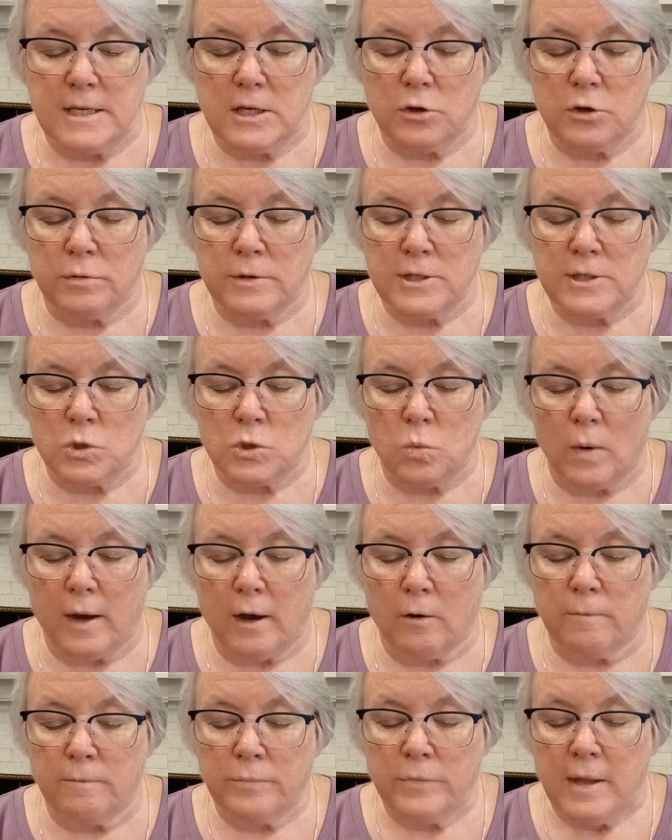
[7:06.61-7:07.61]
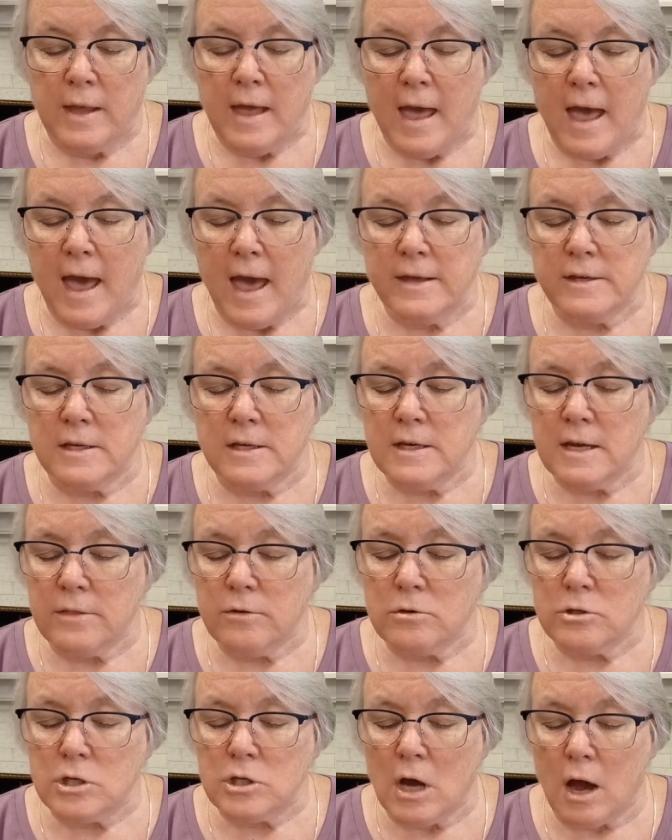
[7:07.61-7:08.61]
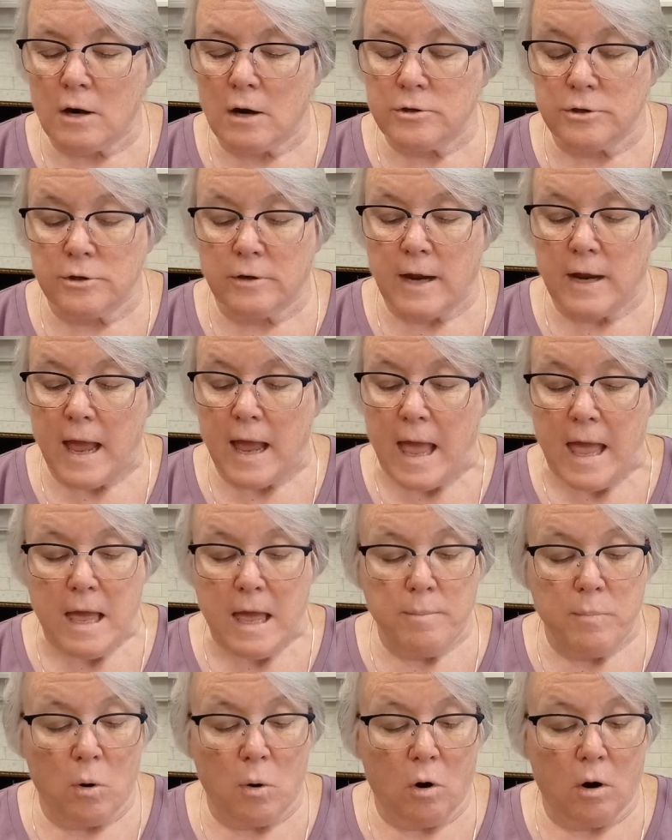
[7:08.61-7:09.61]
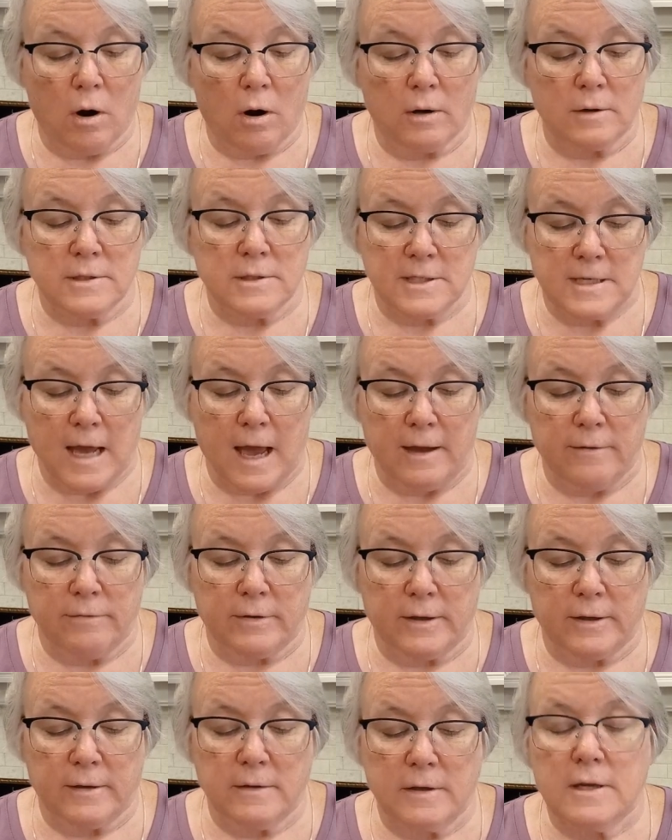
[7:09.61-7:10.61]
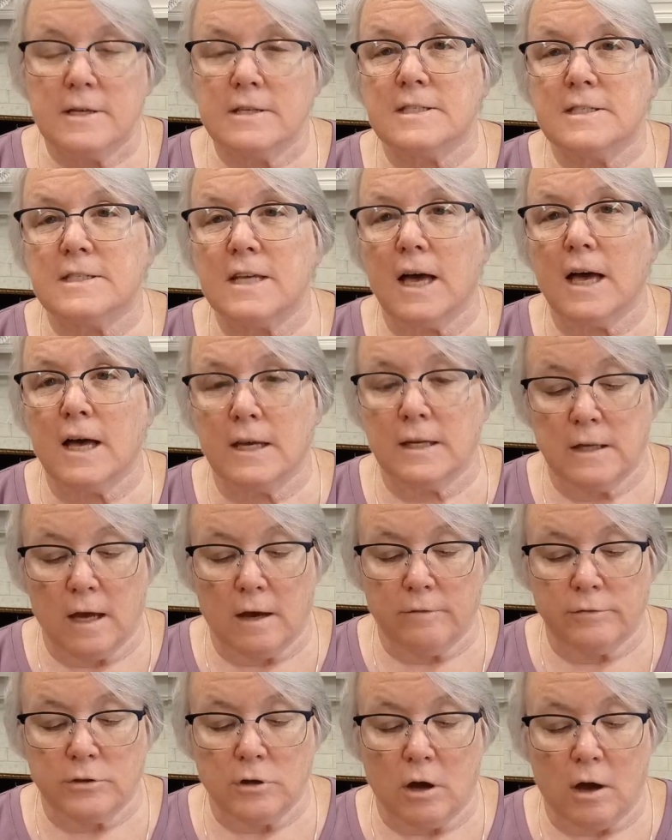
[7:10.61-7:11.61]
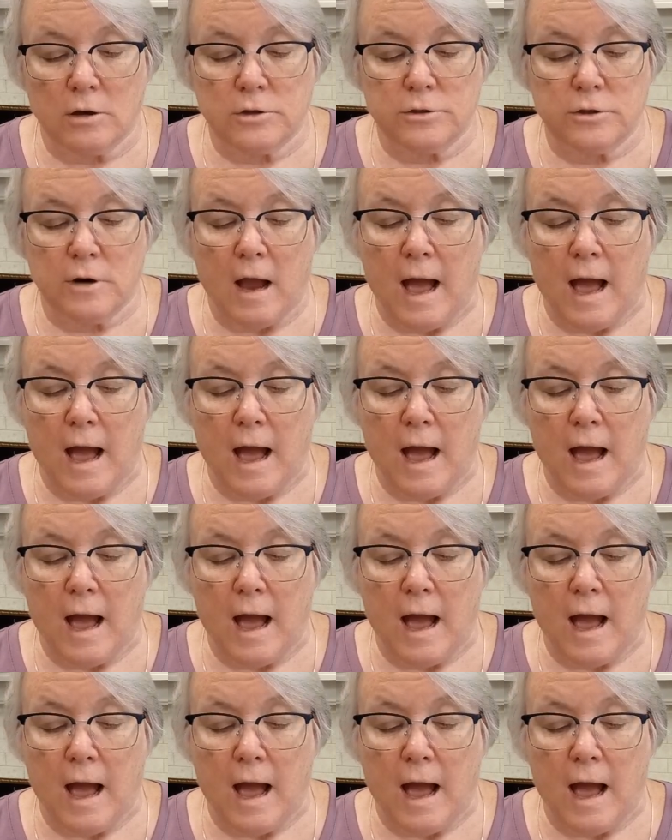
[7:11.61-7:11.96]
Criswell, and another doctor, A. Barr Snively, son of Dr.